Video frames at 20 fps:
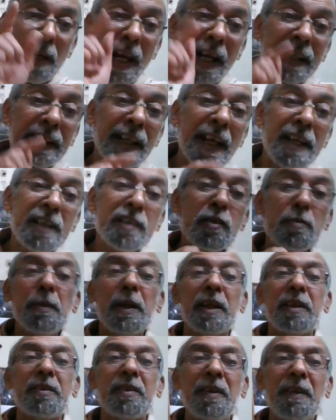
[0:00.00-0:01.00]

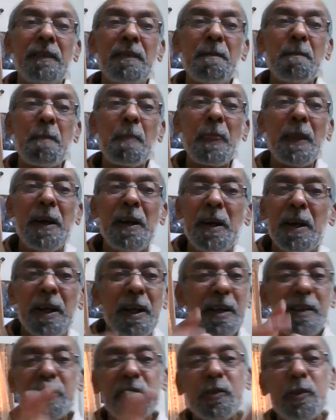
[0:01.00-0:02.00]
attachment.
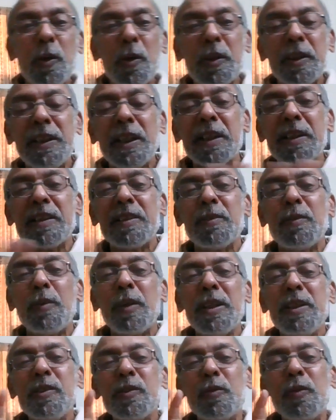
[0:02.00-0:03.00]
It is not that
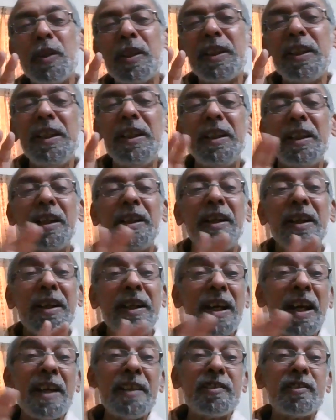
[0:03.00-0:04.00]
one is working in a
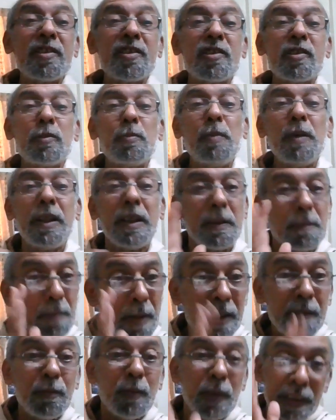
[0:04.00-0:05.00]
detached spirit,
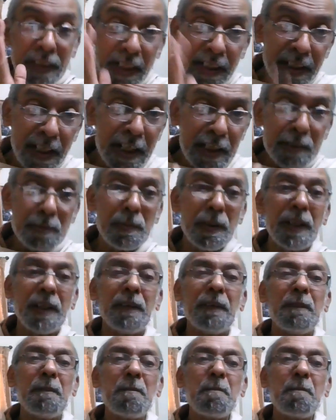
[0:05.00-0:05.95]
but with attachment.